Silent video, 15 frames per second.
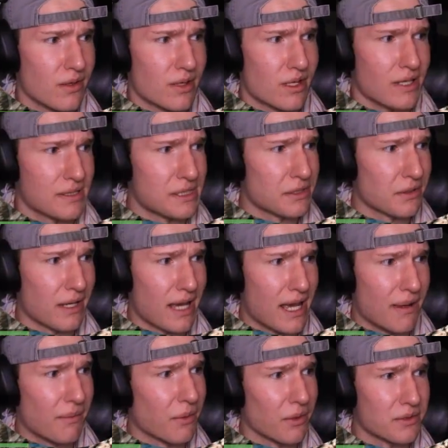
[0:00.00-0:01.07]
It's either
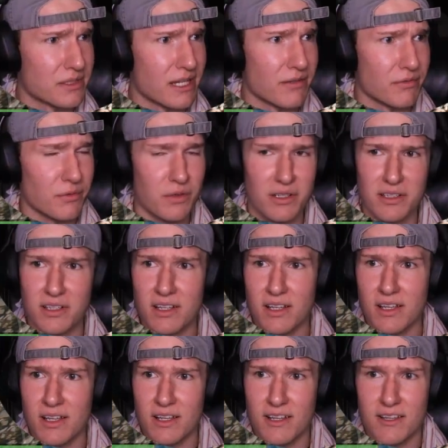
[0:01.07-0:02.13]
M or it's F1. I'm
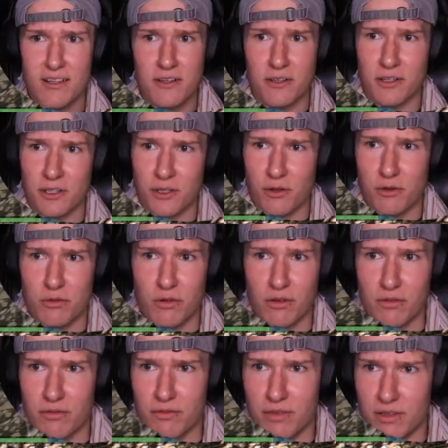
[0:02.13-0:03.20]
going to go to our
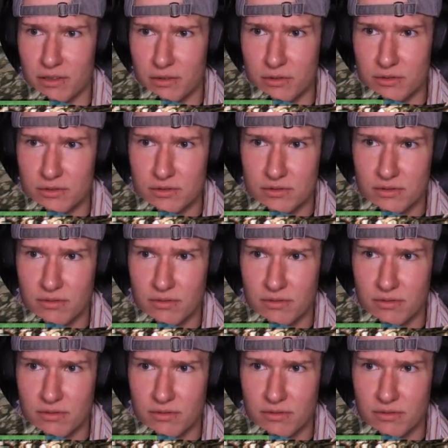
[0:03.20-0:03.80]
vehicle